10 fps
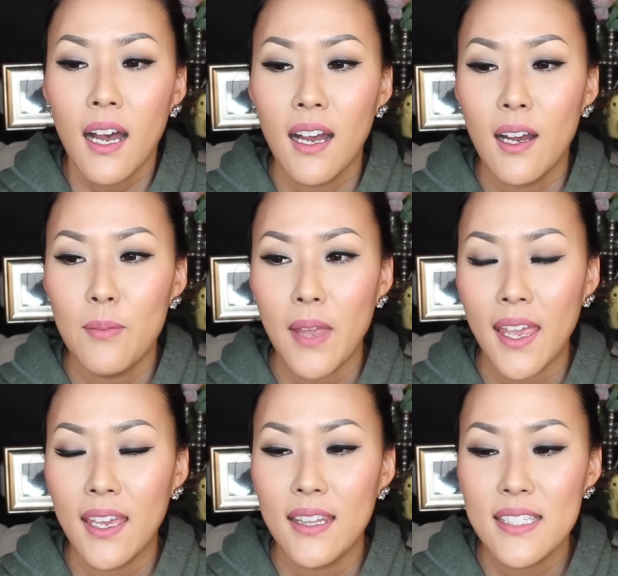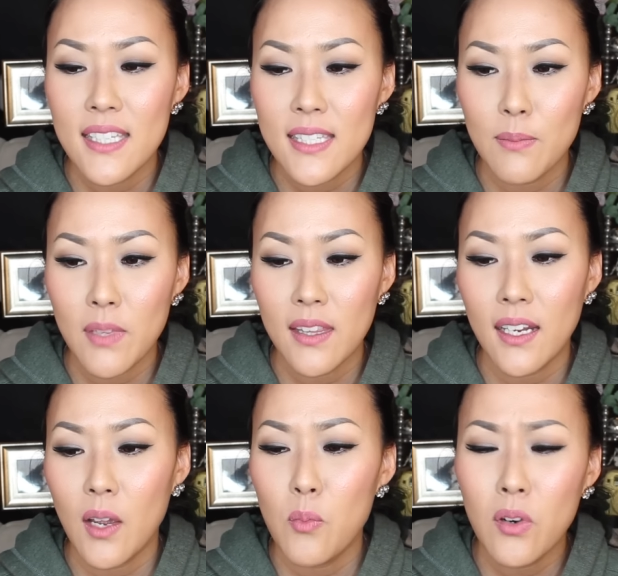Um, and this is something
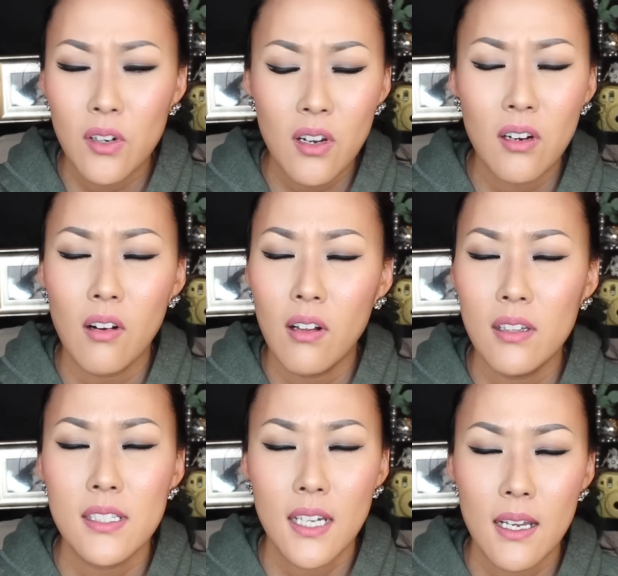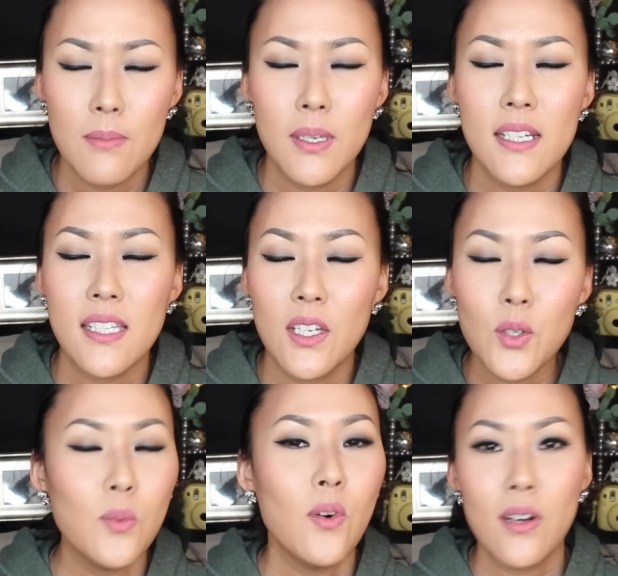that I work on all the time because I
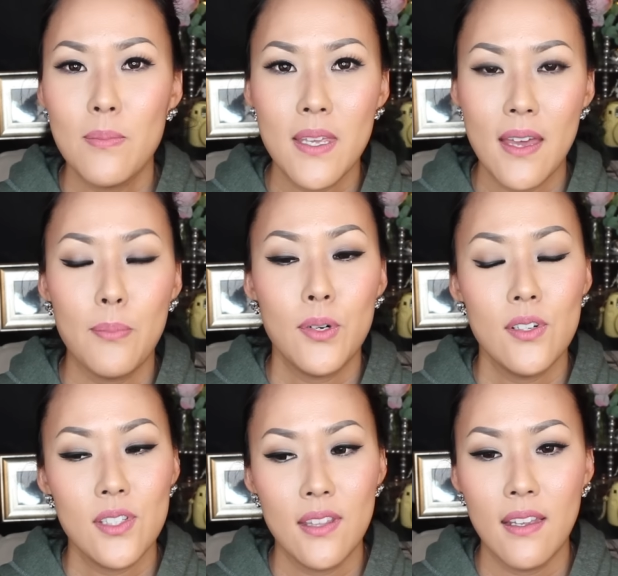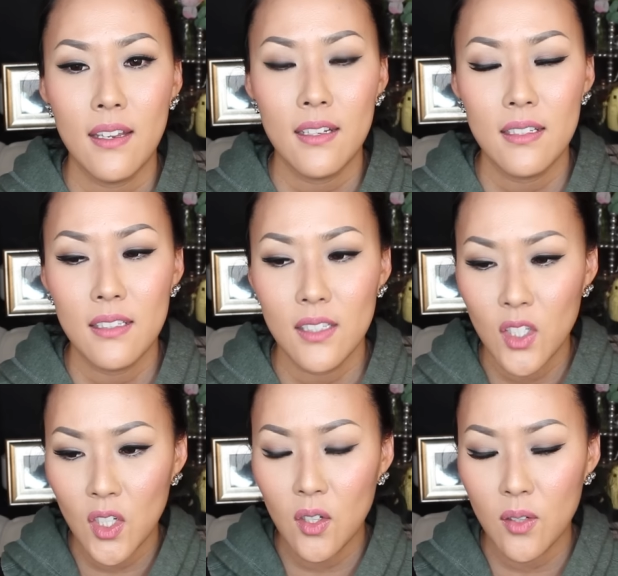don't want to be that person that
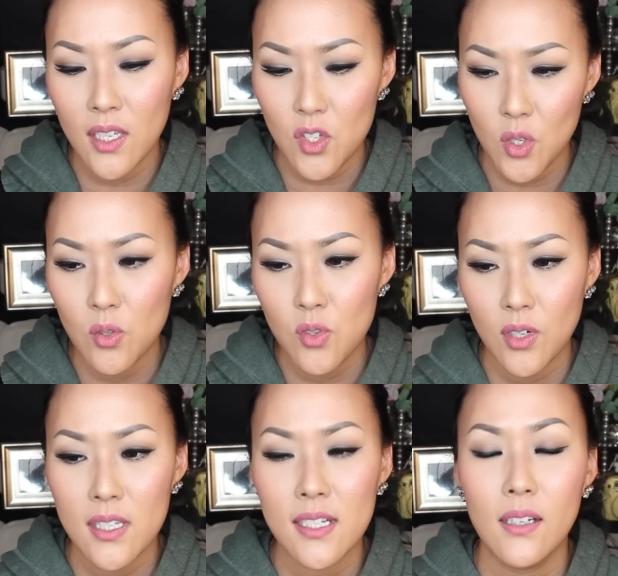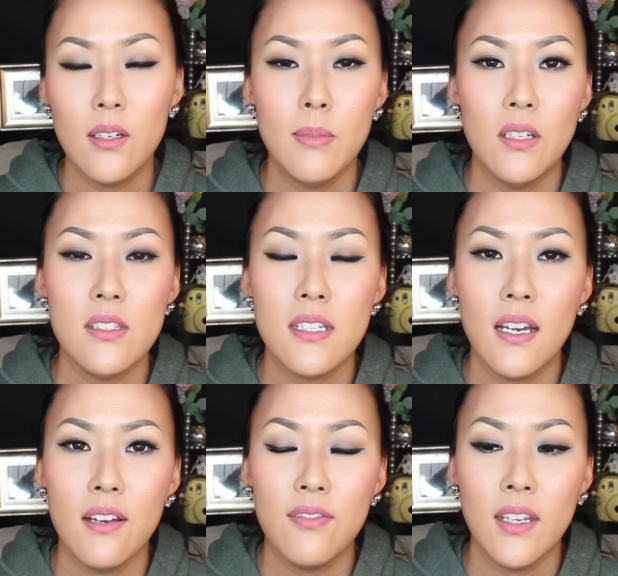you know, gets so stressed out about
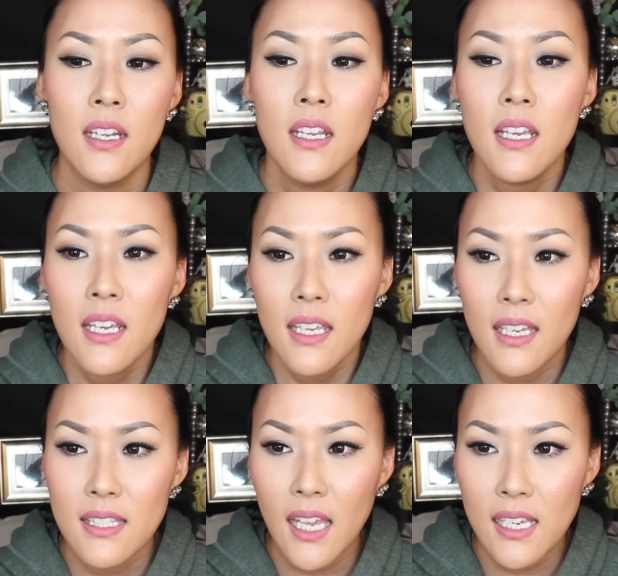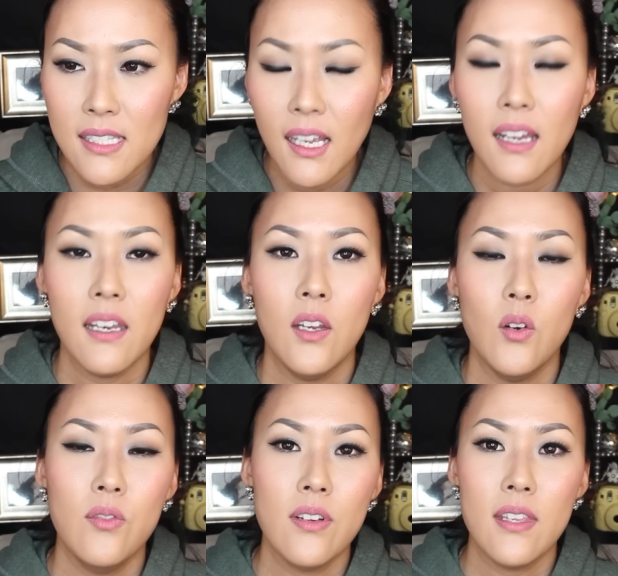stuff and gets anxiety
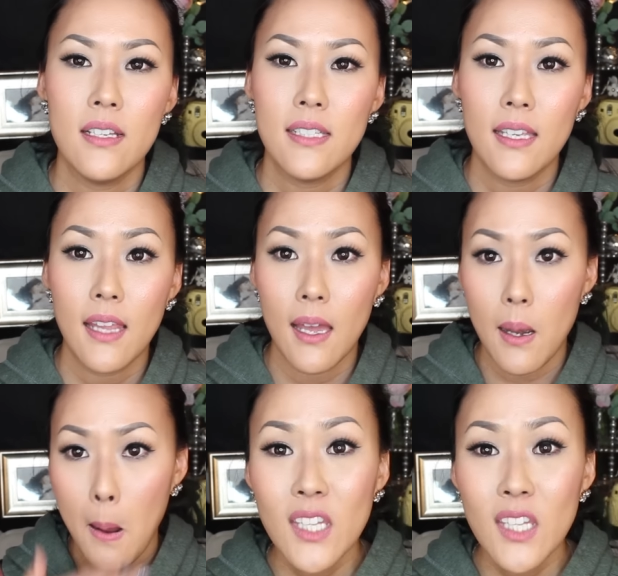over things like that.